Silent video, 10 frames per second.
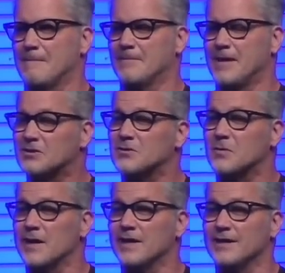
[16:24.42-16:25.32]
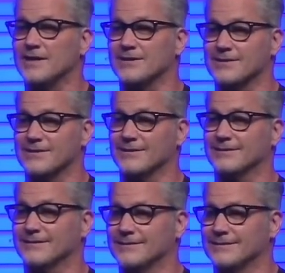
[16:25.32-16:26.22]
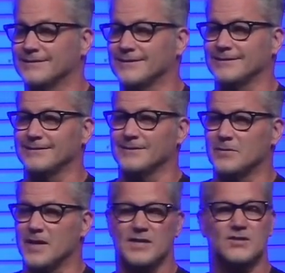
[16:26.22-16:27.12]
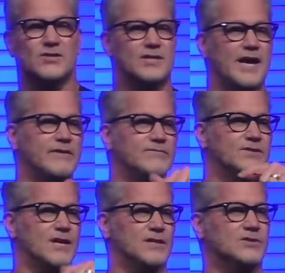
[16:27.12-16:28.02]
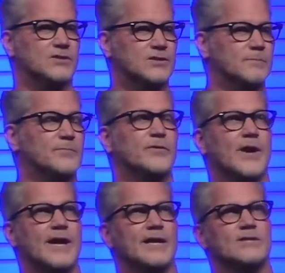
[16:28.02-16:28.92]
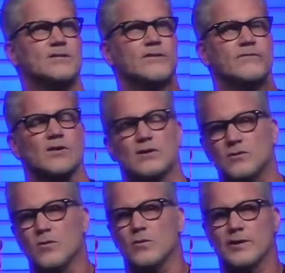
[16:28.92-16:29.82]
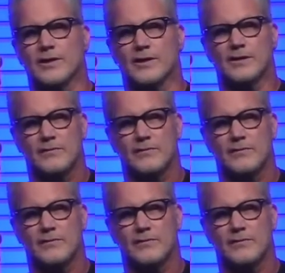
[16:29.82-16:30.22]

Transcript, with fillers: That's the way it is. He saves us to the praise of the glory